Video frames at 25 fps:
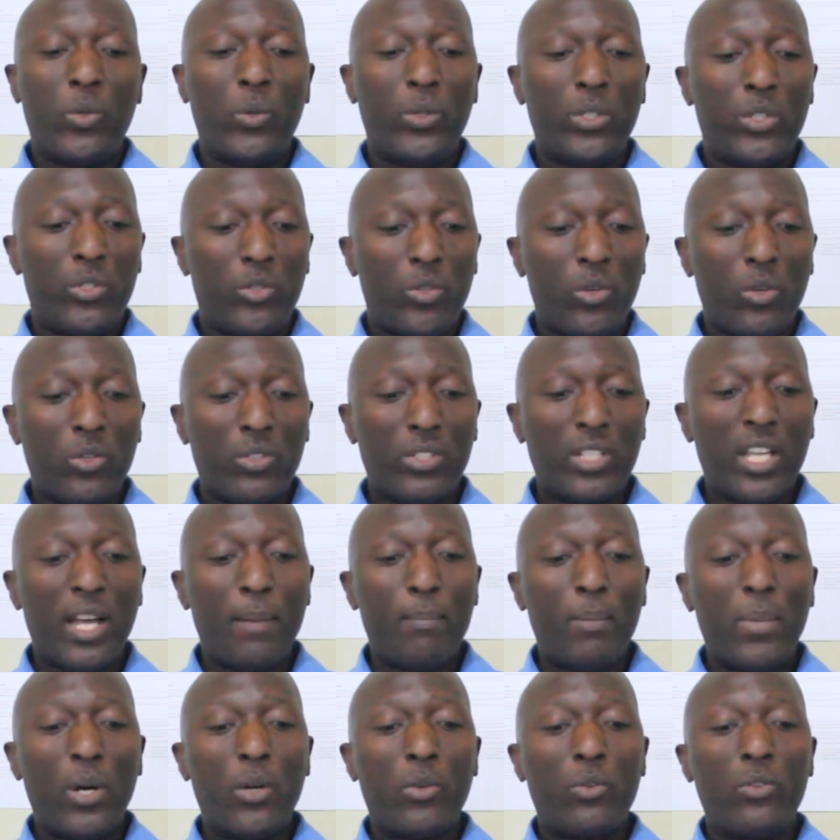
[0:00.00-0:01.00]
Two, it talks
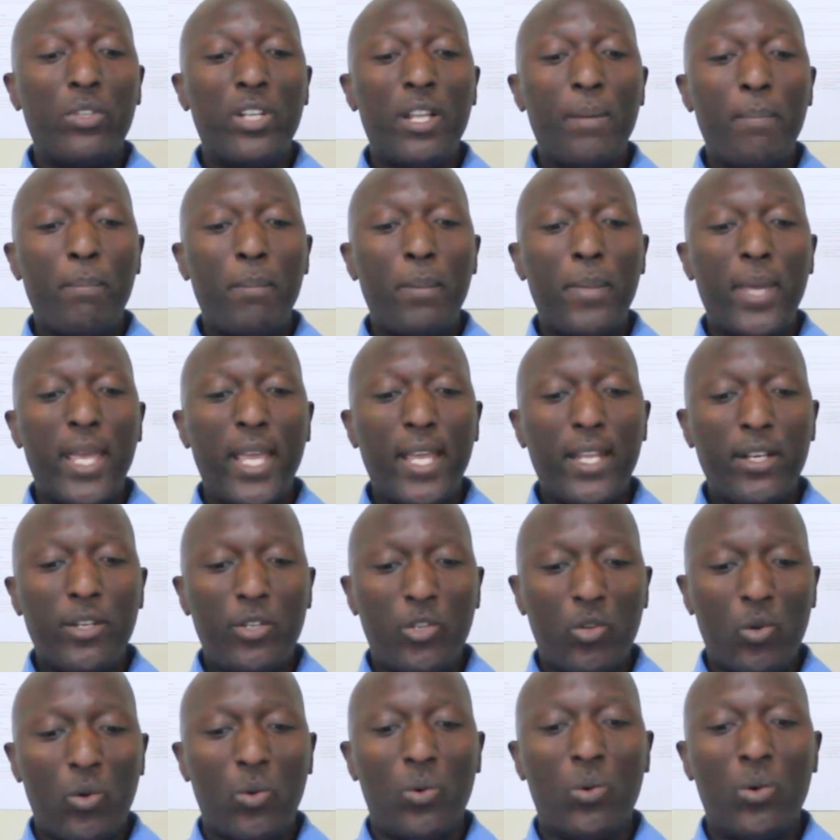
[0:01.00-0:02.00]
about the
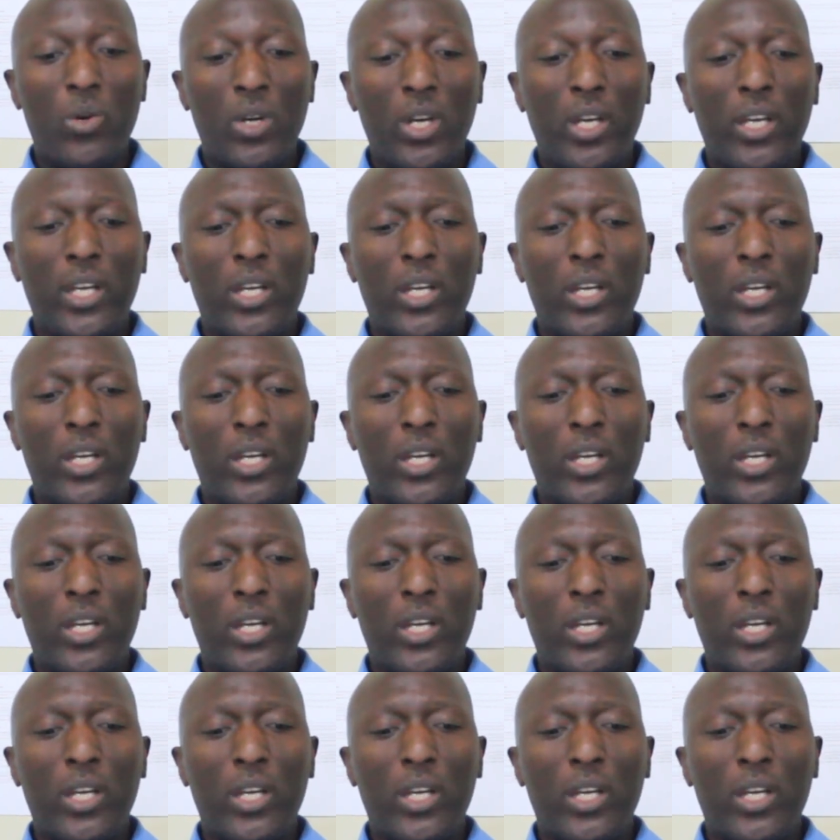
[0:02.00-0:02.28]
mentor.